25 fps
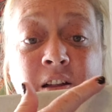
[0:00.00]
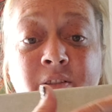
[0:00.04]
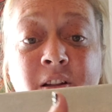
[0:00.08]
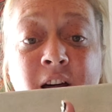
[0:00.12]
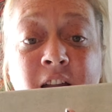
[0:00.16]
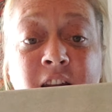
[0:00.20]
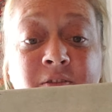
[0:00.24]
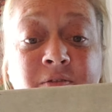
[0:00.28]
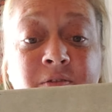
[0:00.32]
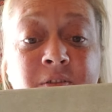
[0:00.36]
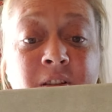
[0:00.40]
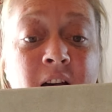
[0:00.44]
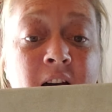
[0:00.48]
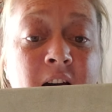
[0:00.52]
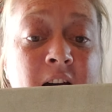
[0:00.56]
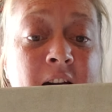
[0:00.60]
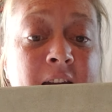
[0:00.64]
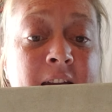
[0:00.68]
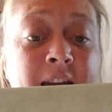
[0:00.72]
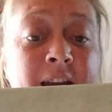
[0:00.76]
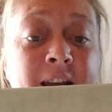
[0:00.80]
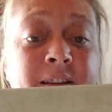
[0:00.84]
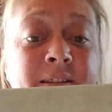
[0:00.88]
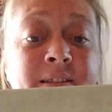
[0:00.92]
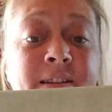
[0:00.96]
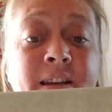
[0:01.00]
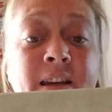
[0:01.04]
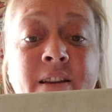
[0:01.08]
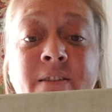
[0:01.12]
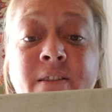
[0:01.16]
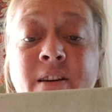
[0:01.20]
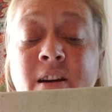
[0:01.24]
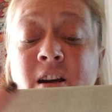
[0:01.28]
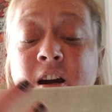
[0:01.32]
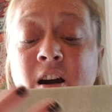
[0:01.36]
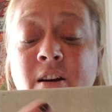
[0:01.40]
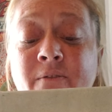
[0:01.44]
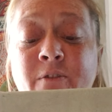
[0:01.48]
lot of lines.
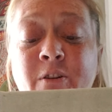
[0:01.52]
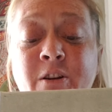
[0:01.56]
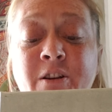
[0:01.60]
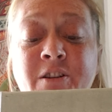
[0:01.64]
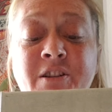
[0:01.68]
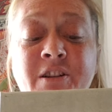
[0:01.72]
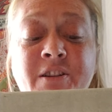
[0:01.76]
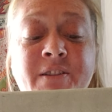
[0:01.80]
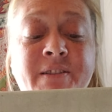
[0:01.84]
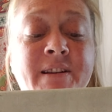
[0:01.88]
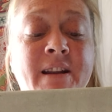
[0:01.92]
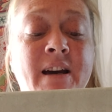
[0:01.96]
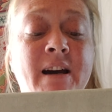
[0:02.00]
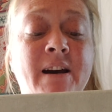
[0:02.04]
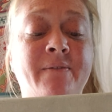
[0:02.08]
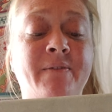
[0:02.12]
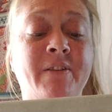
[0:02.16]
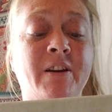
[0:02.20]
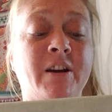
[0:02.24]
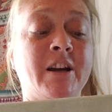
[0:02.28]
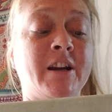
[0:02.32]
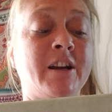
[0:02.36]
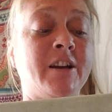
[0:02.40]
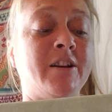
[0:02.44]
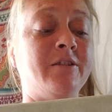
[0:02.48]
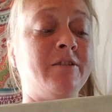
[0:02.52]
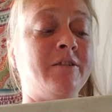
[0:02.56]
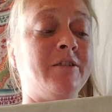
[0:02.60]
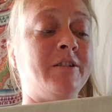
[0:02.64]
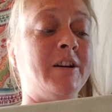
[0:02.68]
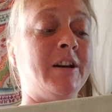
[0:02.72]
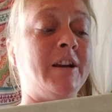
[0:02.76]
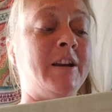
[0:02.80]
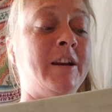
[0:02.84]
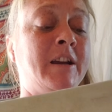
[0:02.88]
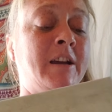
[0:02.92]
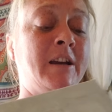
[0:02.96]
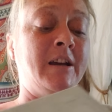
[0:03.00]
The coverage is not very
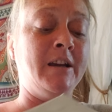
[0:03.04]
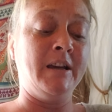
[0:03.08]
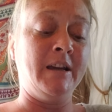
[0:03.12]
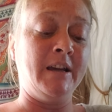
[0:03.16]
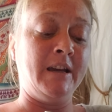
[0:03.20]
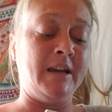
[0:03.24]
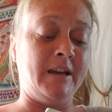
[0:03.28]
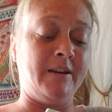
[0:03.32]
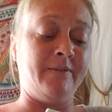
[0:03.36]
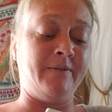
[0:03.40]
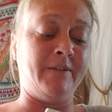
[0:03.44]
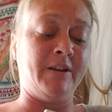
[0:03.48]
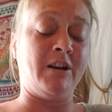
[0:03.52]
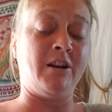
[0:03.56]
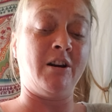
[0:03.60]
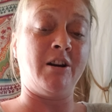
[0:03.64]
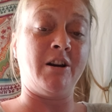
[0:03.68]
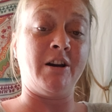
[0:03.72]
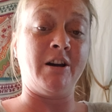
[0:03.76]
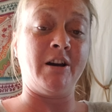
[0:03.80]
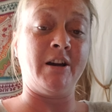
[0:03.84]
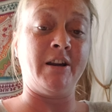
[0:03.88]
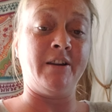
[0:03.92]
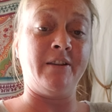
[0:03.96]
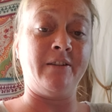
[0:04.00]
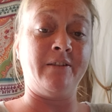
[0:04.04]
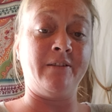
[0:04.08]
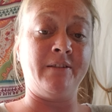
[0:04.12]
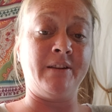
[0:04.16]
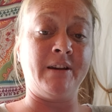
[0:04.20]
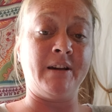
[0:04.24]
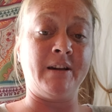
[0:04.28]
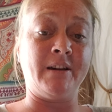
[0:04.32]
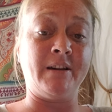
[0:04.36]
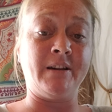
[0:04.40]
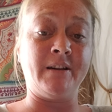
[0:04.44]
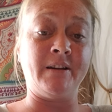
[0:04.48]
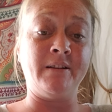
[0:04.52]
good, even on
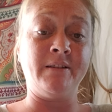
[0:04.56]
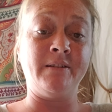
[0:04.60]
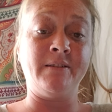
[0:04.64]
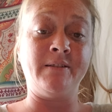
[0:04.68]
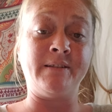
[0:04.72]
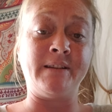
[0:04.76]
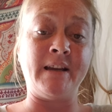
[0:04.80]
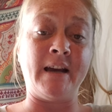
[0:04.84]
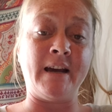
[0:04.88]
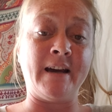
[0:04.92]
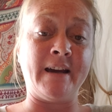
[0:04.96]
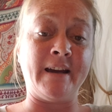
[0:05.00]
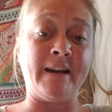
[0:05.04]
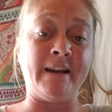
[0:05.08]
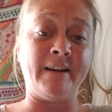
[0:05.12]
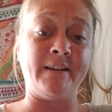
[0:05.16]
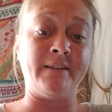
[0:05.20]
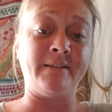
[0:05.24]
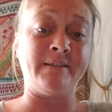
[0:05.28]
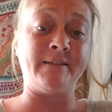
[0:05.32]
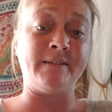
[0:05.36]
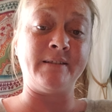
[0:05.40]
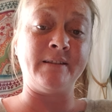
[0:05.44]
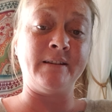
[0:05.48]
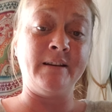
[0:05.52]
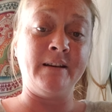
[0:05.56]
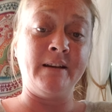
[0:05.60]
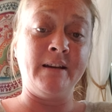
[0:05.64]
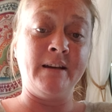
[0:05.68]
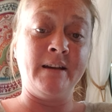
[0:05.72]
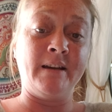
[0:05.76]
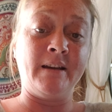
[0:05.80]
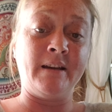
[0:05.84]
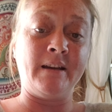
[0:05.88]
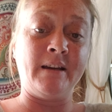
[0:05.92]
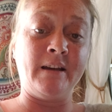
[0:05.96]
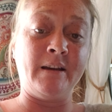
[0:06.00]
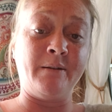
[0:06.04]
the sides.
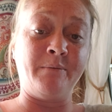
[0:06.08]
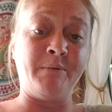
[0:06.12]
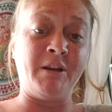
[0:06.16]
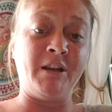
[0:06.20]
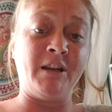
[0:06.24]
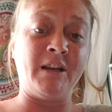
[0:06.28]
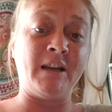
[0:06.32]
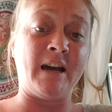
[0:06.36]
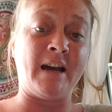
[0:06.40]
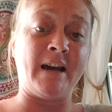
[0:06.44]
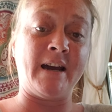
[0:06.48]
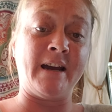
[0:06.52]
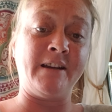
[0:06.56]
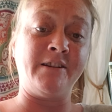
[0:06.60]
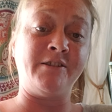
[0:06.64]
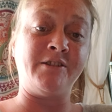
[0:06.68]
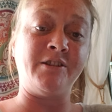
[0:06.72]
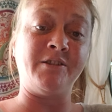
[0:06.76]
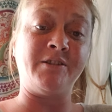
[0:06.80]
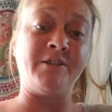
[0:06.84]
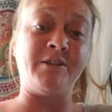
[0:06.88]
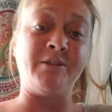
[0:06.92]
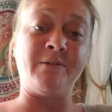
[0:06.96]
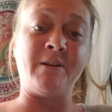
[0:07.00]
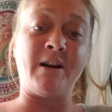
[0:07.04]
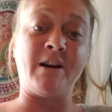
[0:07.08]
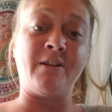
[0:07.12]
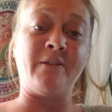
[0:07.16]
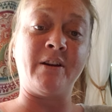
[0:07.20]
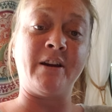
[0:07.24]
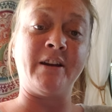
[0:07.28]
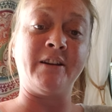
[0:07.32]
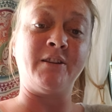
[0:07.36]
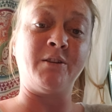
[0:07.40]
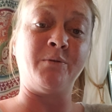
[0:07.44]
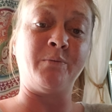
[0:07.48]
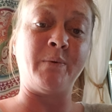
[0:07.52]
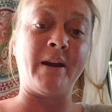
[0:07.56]
I mean, I just do not
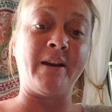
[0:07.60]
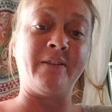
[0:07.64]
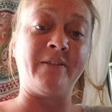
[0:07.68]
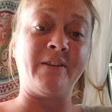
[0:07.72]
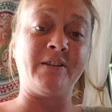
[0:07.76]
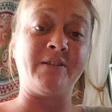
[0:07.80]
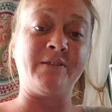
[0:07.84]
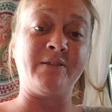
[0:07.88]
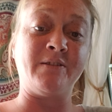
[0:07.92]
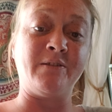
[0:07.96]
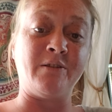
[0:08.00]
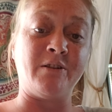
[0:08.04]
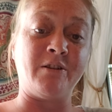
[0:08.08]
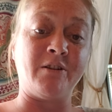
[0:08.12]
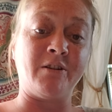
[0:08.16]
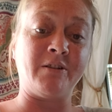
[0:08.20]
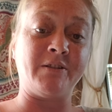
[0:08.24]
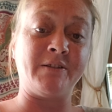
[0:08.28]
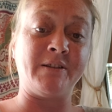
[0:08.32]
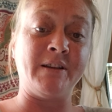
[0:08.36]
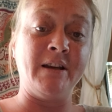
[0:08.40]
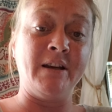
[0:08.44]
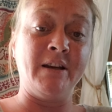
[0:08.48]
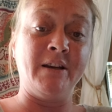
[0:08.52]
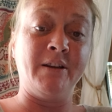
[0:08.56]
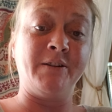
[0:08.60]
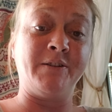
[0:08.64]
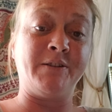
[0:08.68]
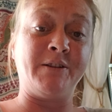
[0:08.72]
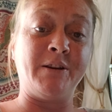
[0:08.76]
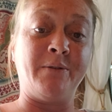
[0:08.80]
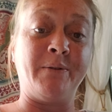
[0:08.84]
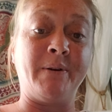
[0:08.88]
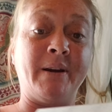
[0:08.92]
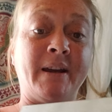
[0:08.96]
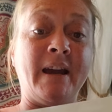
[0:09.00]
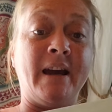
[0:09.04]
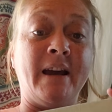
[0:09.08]
like the way this looks.
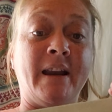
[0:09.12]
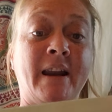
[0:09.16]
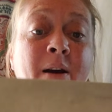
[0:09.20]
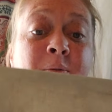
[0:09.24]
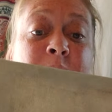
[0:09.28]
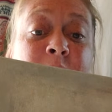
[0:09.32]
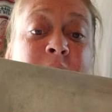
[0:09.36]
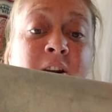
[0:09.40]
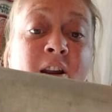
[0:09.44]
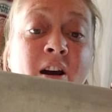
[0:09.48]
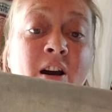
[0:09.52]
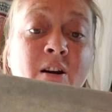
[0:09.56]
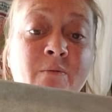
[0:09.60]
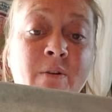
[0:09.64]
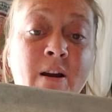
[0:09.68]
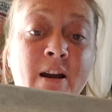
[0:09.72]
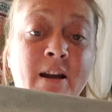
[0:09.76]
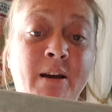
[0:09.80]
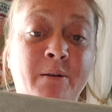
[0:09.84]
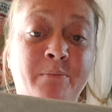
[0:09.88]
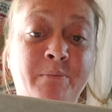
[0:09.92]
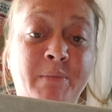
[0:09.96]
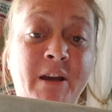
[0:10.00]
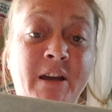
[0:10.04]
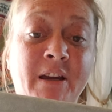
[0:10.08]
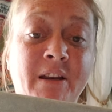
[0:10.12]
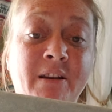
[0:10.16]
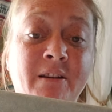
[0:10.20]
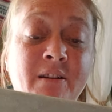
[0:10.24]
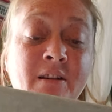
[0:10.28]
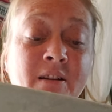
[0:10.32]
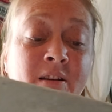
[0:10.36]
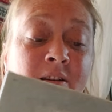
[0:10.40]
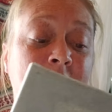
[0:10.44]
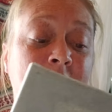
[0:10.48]
So again, I would not recommend